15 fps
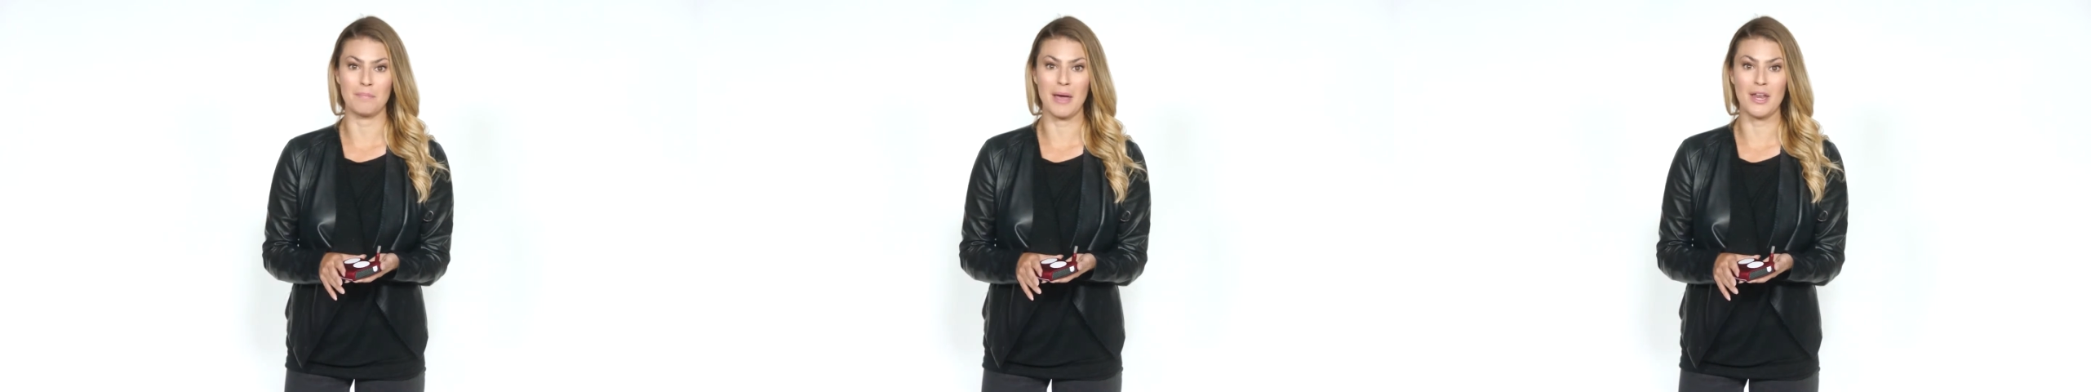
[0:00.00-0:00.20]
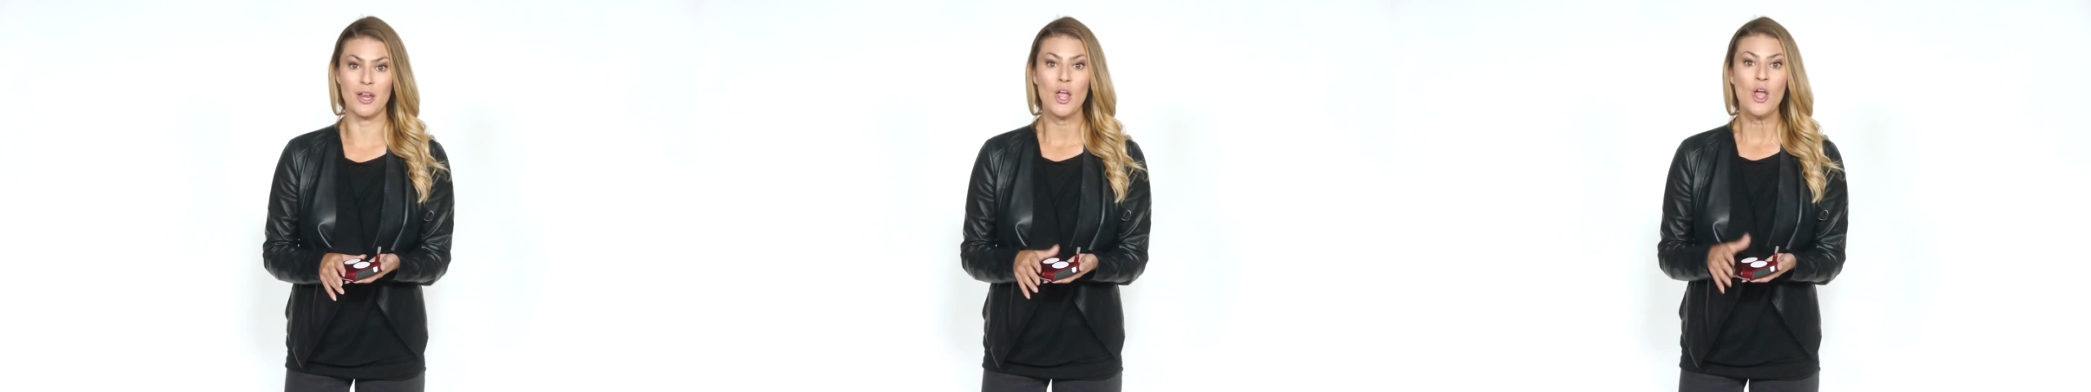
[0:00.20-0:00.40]

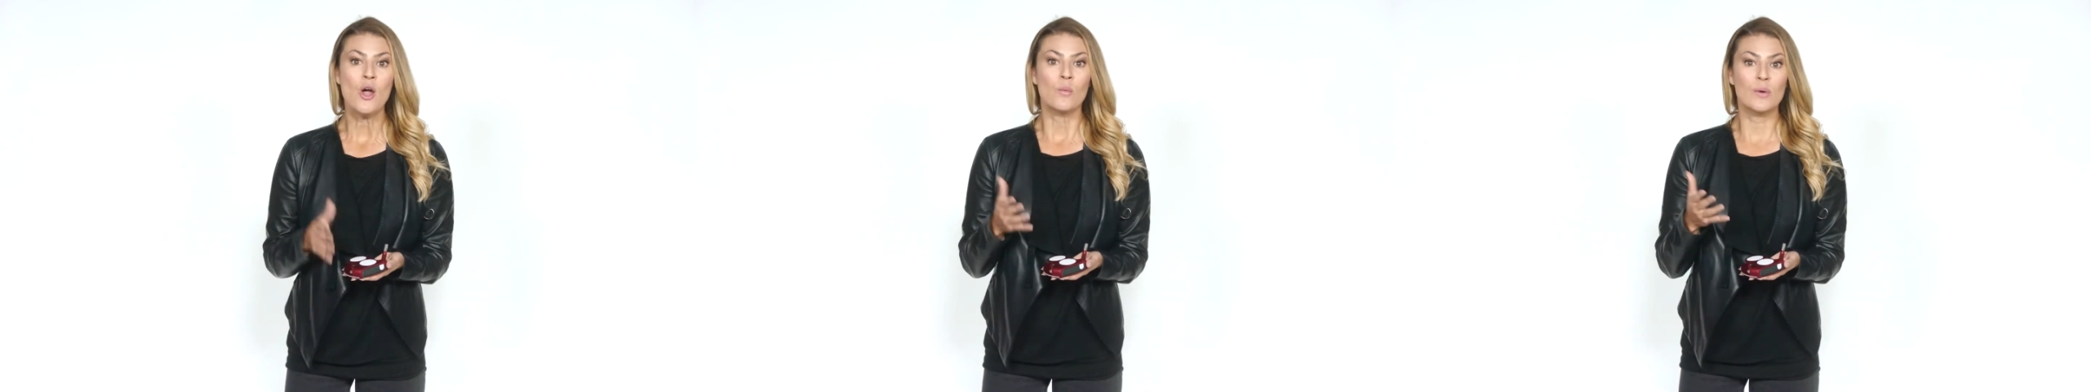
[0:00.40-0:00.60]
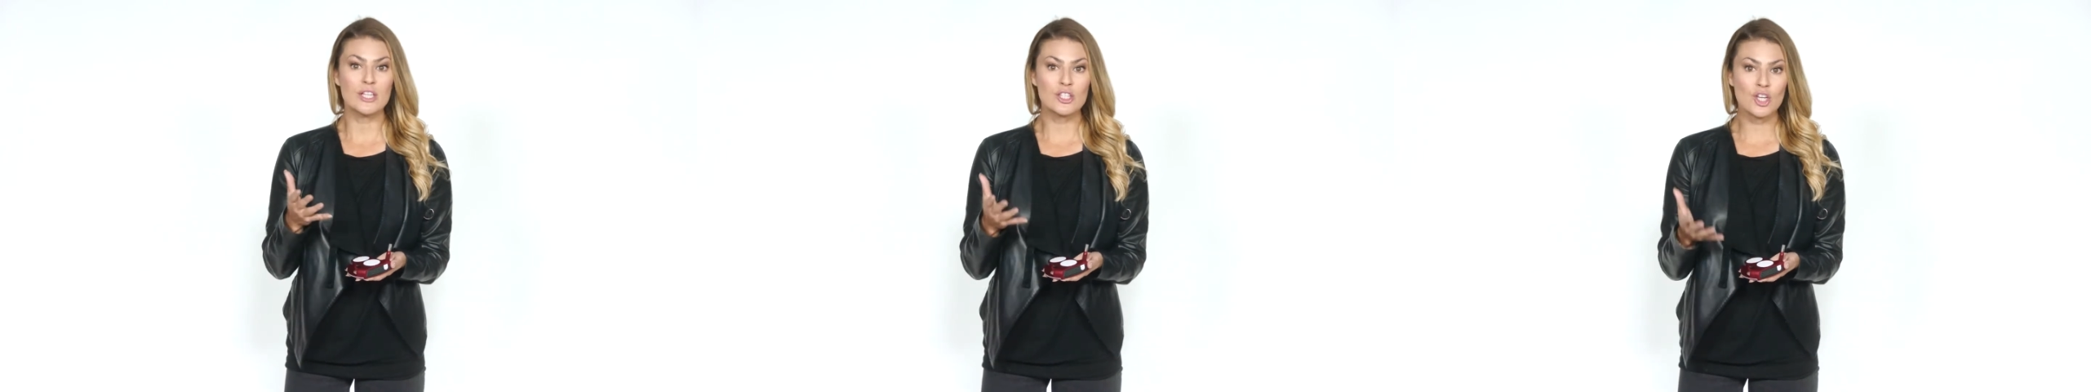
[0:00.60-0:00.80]
but
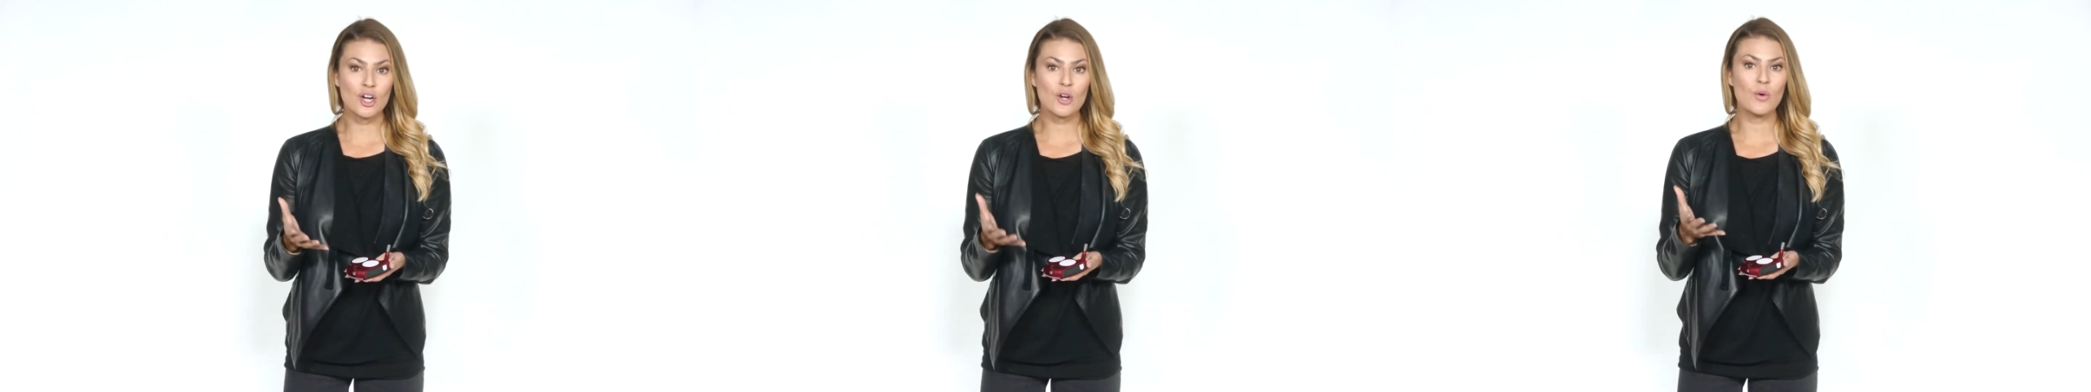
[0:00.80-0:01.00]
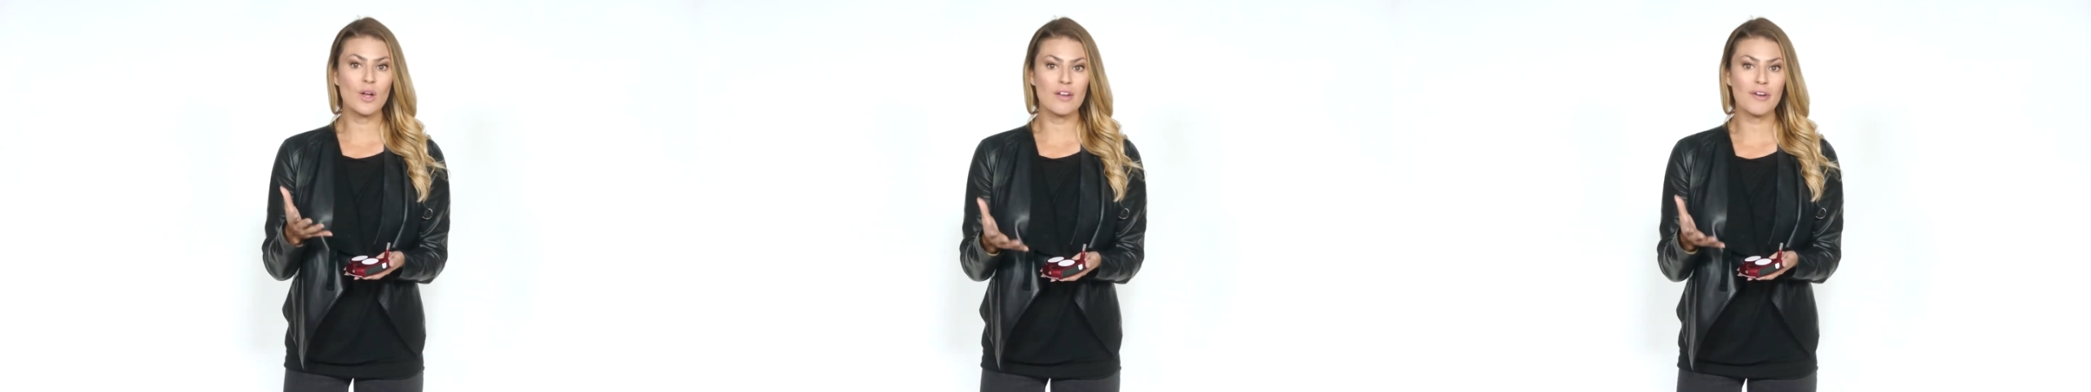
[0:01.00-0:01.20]
we
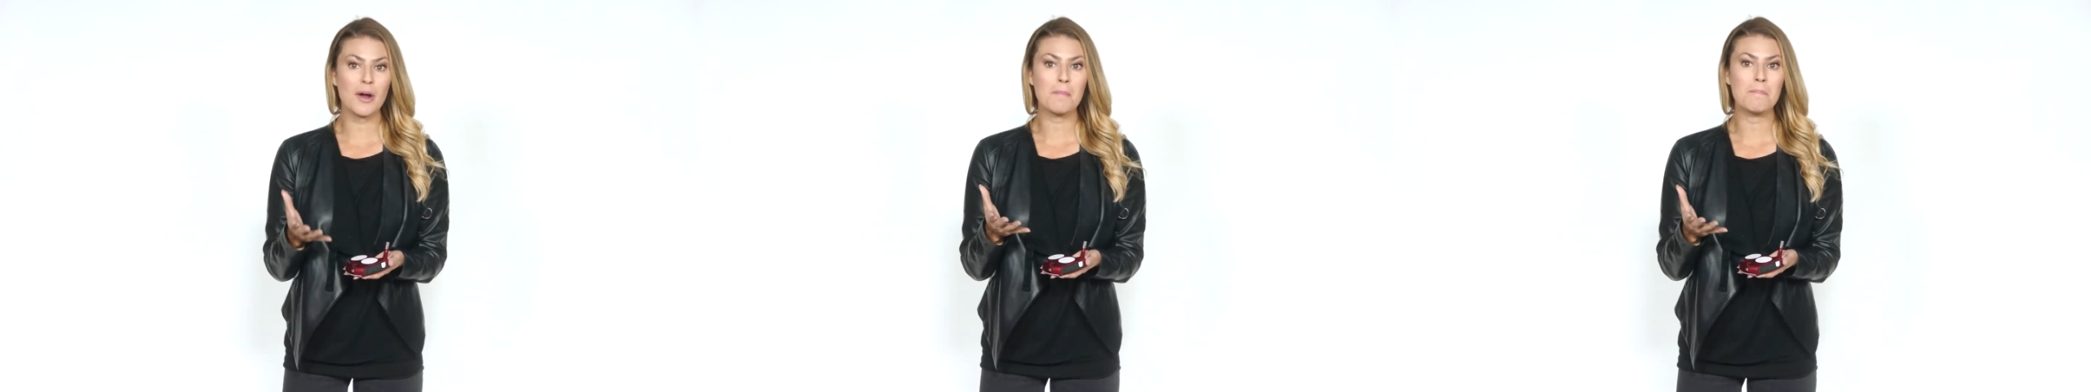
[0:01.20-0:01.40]
took one of our